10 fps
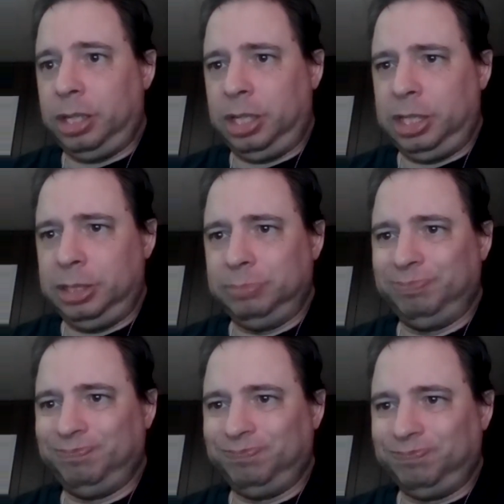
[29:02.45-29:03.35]

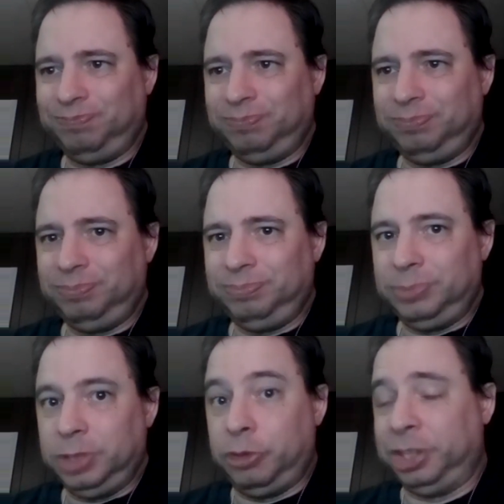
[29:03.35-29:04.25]
Um,
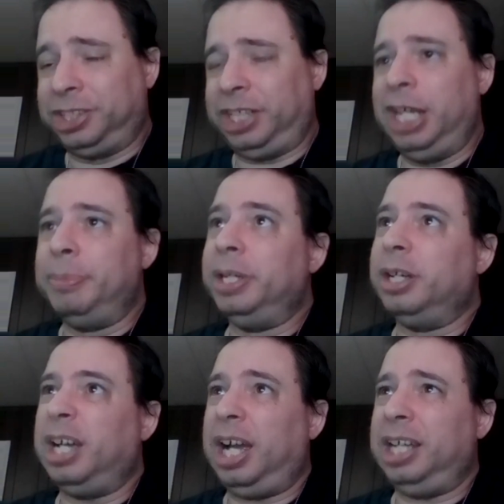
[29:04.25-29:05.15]
Chris
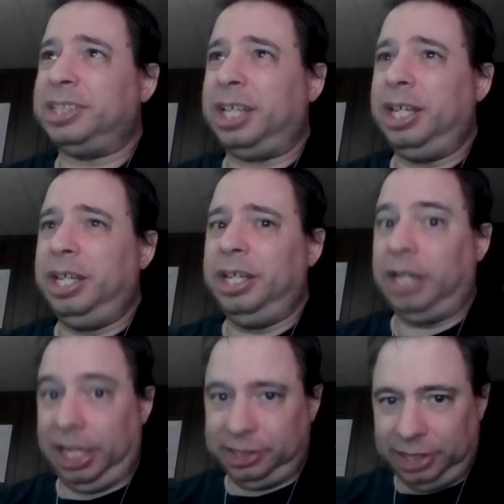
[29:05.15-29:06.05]
Sabin as a
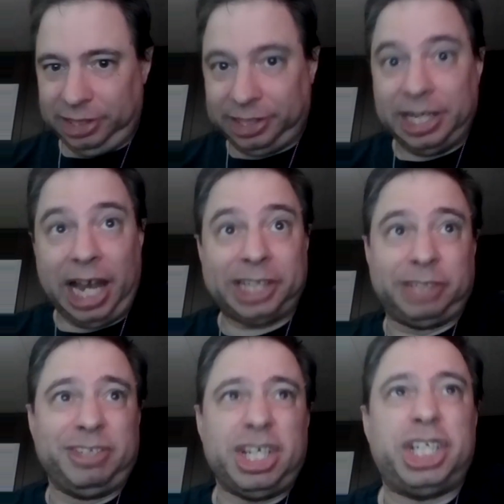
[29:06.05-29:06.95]
has is the
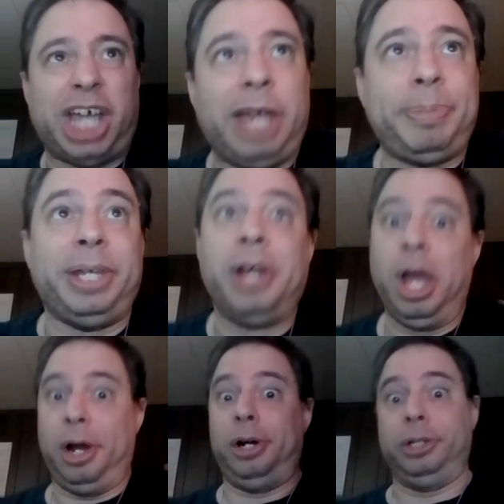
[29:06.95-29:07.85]
X Division champion
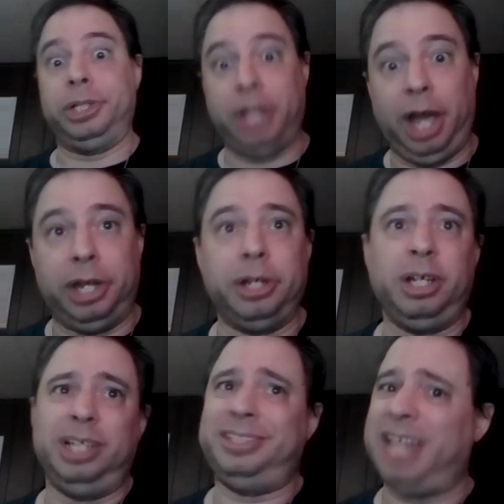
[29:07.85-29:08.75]
again,
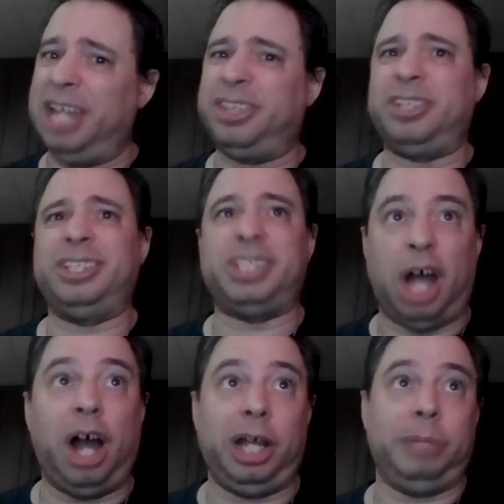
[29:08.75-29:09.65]
tenth
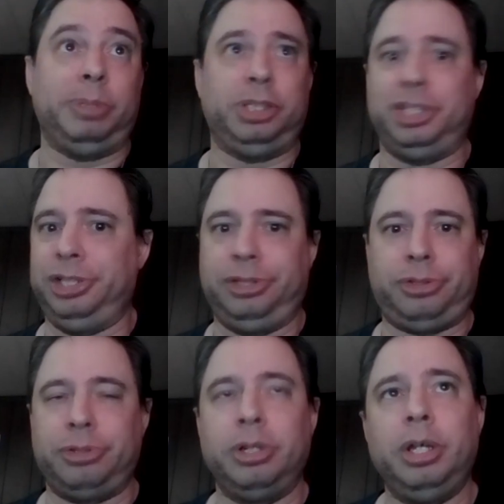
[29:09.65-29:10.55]
time.
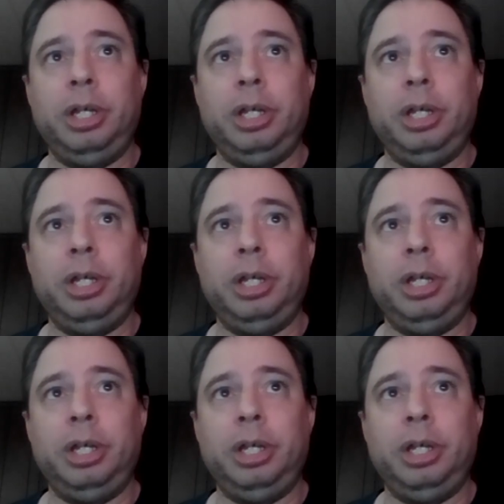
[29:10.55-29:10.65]
Jeez.